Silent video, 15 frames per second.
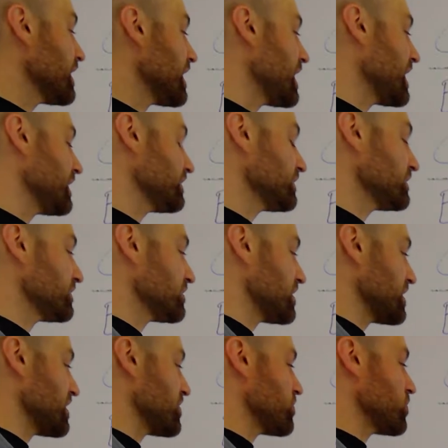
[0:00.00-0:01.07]
And
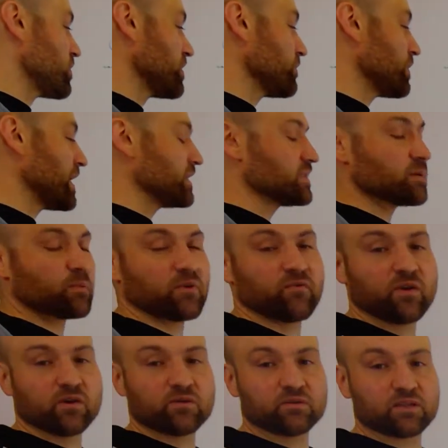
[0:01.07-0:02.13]
we read some
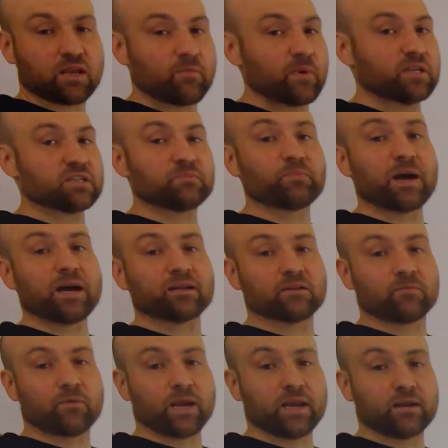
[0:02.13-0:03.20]
reviews and we just backed
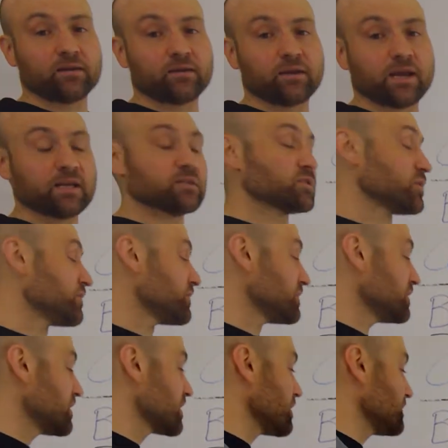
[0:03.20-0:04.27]
away. And so if you
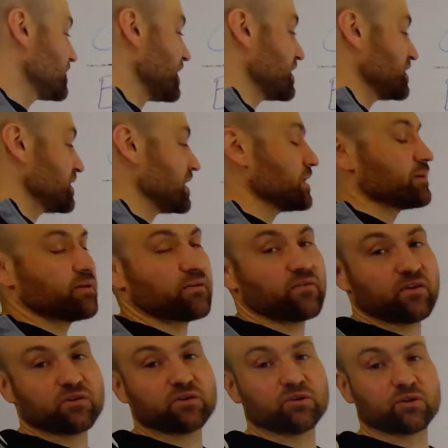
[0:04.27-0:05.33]
look up Change Jelly
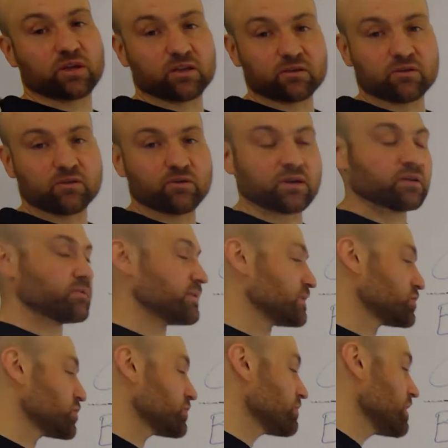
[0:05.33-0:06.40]
reviews, you can do
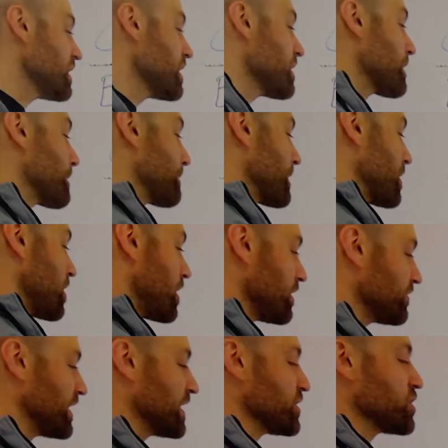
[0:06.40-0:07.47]
that too.
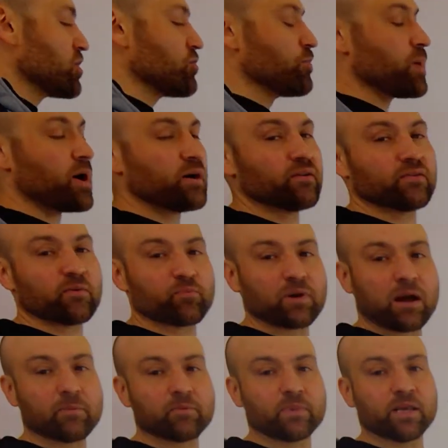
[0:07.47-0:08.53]
On that note, part of the
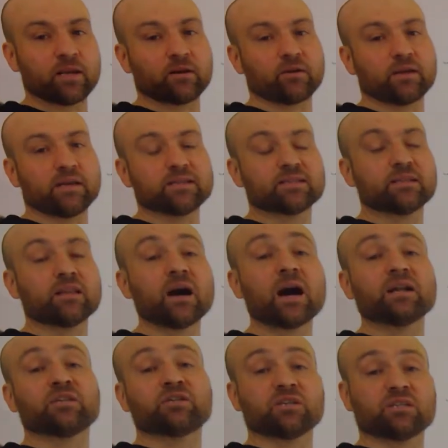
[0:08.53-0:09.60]
problem here is
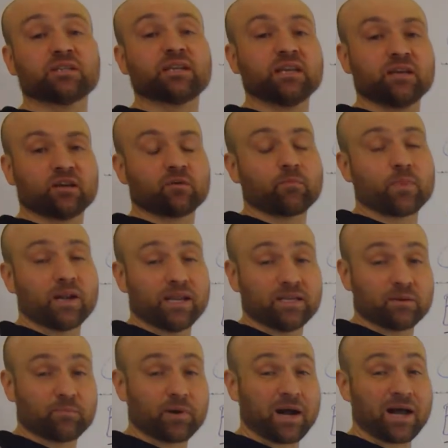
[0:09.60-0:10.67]
not just getting your money
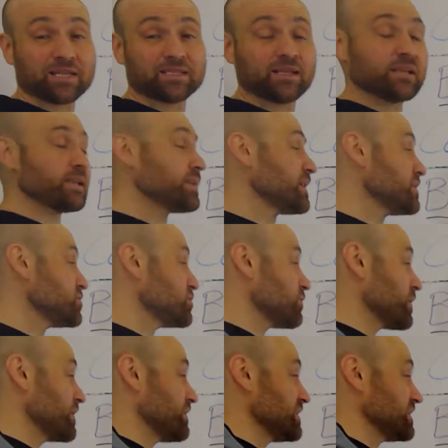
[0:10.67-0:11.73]
deposited into
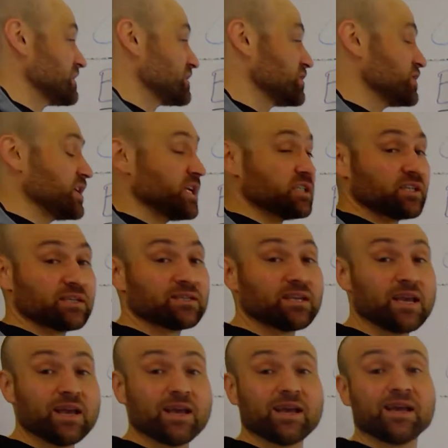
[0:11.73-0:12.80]
one of these exchanges,
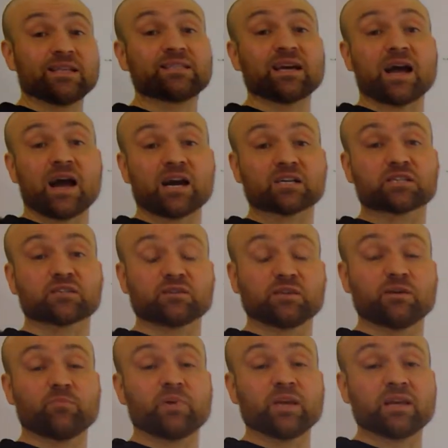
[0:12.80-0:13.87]
it's
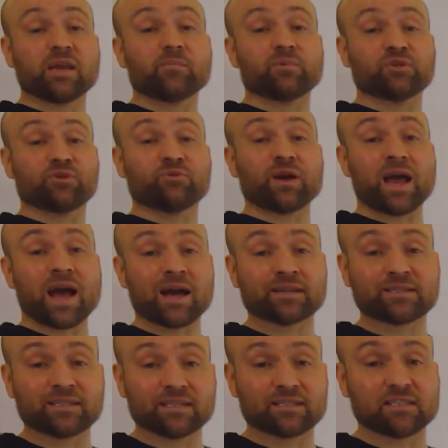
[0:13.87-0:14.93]
actually being able to
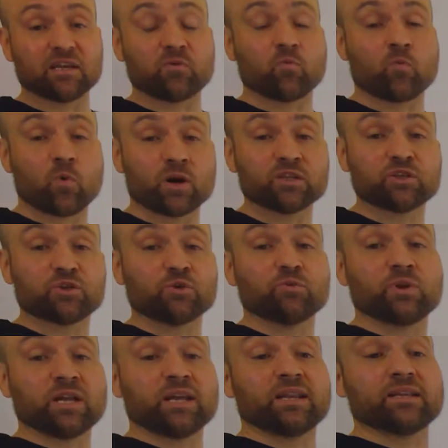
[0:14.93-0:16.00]
access it once you
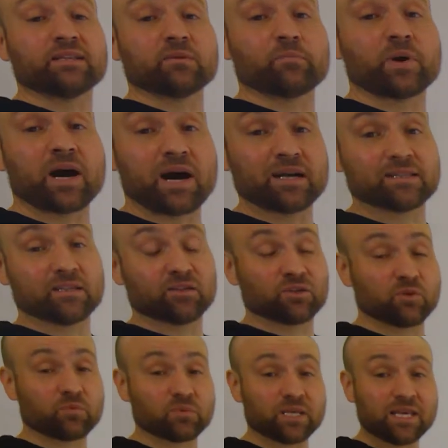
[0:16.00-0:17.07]
get it deposited.
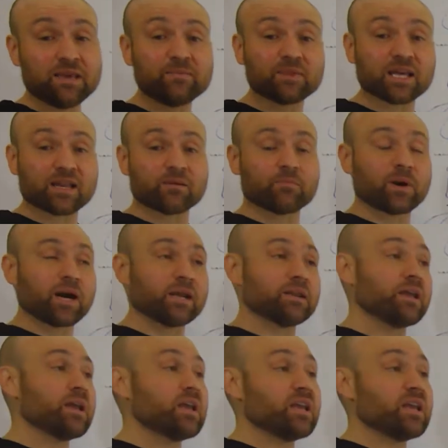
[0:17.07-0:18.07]
So keep that in mind.